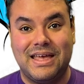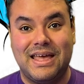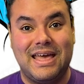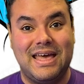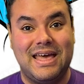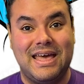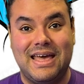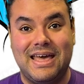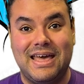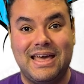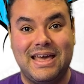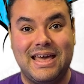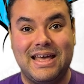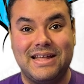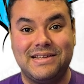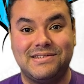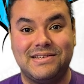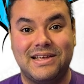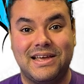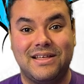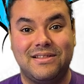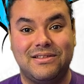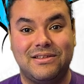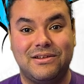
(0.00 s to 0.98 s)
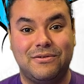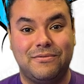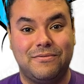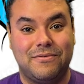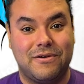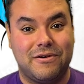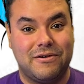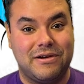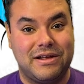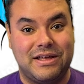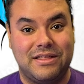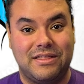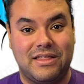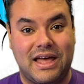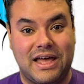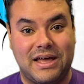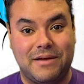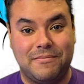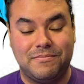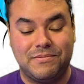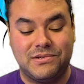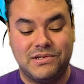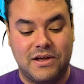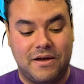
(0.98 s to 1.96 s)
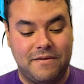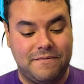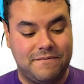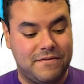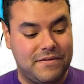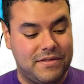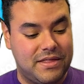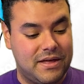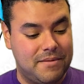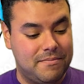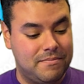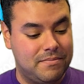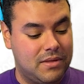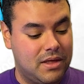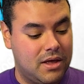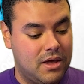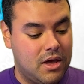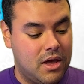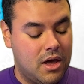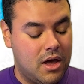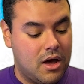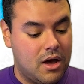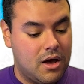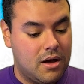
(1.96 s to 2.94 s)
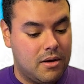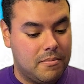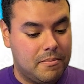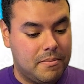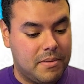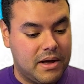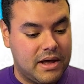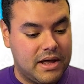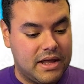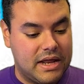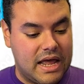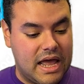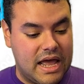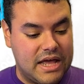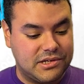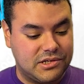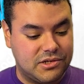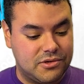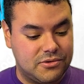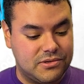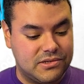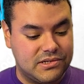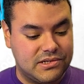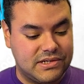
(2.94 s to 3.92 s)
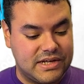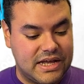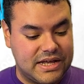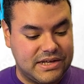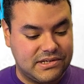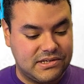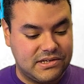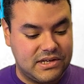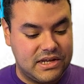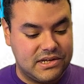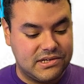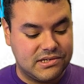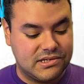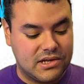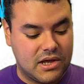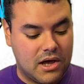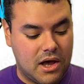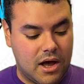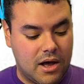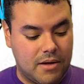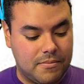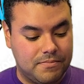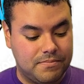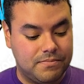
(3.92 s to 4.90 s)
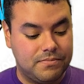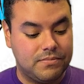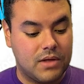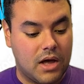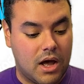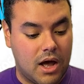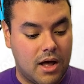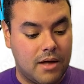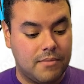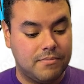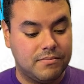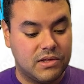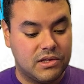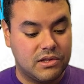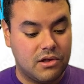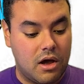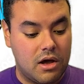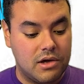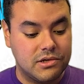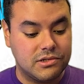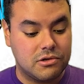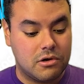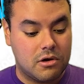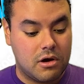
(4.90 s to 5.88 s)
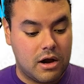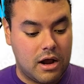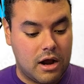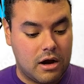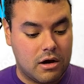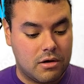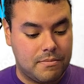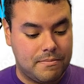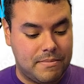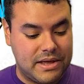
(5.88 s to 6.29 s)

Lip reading: gets like a little very like tough for them. But as soon as day 6 come, the dogs are